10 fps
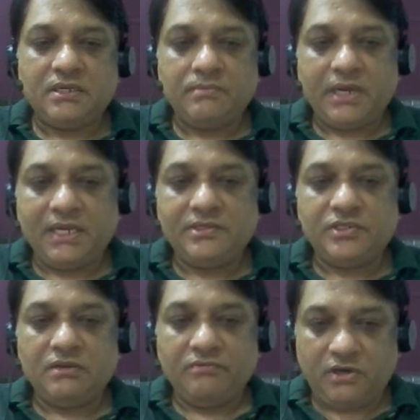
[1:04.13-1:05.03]
and
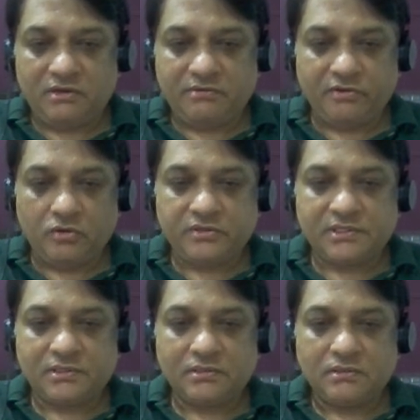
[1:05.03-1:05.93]
managing
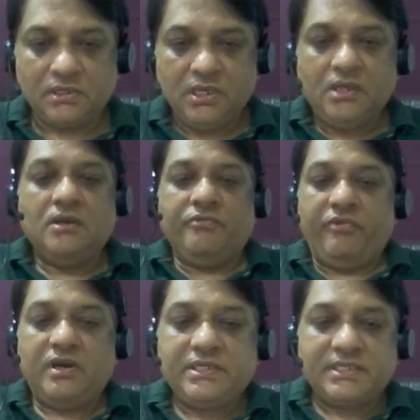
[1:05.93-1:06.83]
workflows,
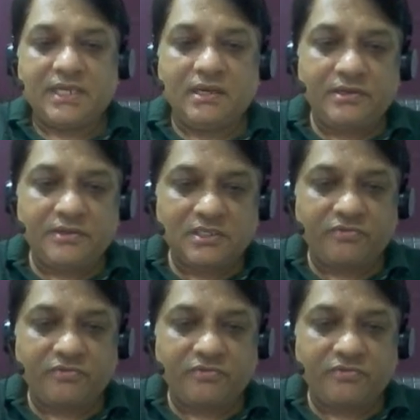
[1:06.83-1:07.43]
work centers